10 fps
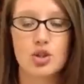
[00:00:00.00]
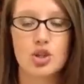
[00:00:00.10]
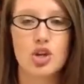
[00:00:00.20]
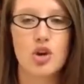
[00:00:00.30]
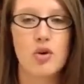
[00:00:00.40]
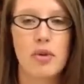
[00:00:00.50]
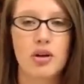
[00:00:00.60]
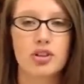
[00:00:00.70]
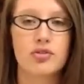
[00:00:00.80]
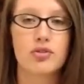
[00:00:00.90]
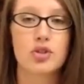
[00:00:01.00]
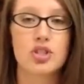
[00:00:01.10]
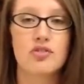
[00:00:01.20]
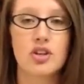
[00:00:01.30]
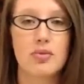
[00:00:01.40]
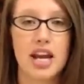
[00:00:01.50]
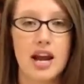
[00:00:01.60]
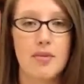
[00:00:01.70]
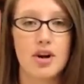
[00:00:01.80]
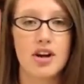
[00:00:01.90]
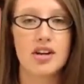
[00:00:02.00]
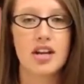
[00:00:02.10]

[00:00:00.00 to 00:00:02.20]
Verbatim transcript: you should know about your Fujifilm camera.